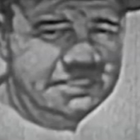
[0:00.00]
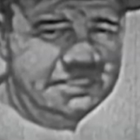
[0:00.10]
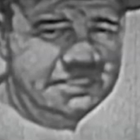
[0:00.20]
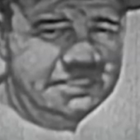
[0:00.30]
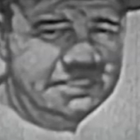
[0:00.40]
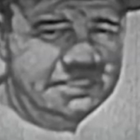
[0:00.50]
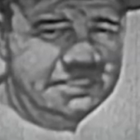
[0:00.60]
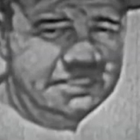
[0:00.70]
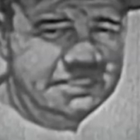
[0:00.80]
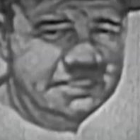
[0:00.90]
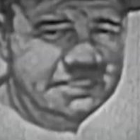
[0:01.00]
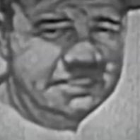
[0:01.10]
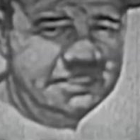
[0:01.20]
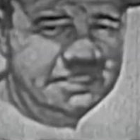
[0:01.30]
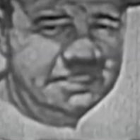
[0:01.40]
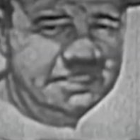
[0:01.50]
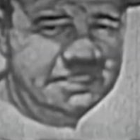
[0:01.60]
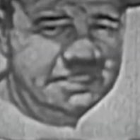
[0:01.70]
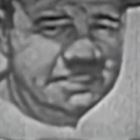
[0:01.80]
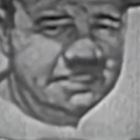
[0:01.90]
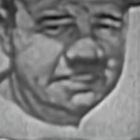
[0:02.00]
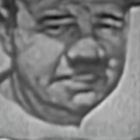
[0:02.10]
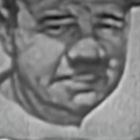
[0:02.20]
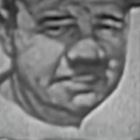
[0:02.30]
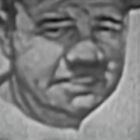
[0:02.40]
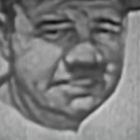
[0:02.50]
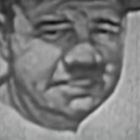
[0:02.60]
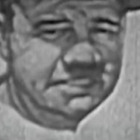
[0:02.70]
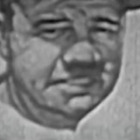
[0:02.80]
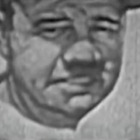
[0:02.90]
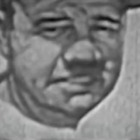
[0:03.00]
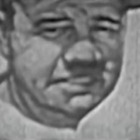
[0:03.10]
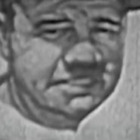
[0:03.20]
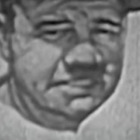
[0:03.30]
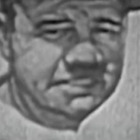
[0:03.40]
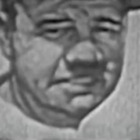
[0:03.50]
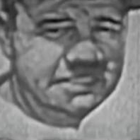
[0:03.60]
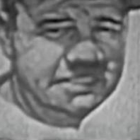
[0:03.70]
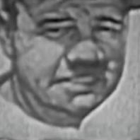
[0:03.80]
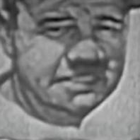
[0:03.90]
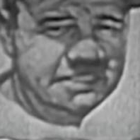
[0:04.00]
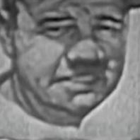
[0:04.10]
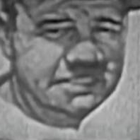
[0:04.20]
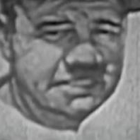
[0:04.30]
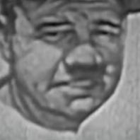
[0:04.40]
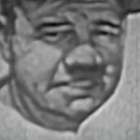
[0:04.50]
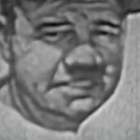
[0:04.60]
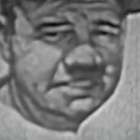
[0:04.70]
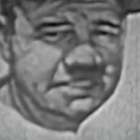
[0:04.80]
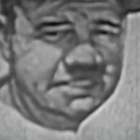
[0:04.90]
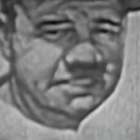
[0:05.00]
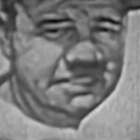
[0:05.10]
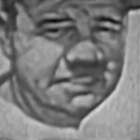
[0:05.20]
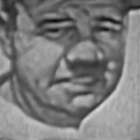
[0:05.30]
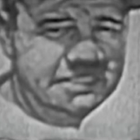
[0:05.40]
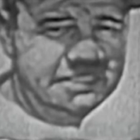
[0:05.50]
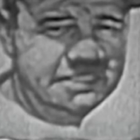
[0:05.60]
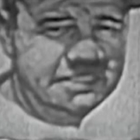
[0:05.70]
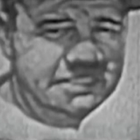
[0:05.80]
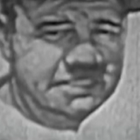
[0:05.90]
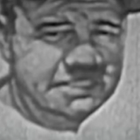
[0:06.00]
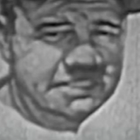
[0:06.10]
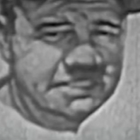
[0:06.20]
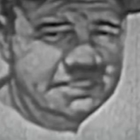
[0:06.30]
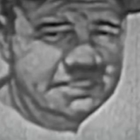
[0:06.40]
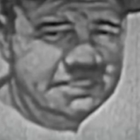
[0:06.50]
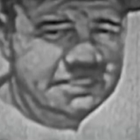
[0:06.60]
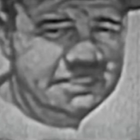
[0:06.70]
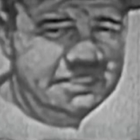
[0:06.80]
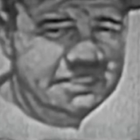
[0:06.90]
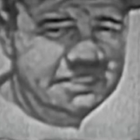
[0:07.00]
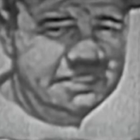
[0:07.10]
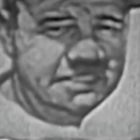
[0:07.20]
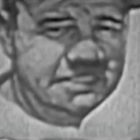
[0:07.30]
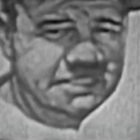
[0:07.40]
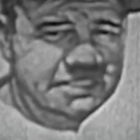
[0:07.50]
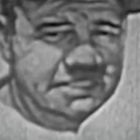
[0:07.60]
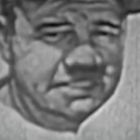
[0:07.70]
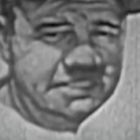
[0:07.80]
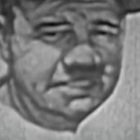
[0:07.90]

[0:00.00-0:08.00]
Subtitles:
[no speech]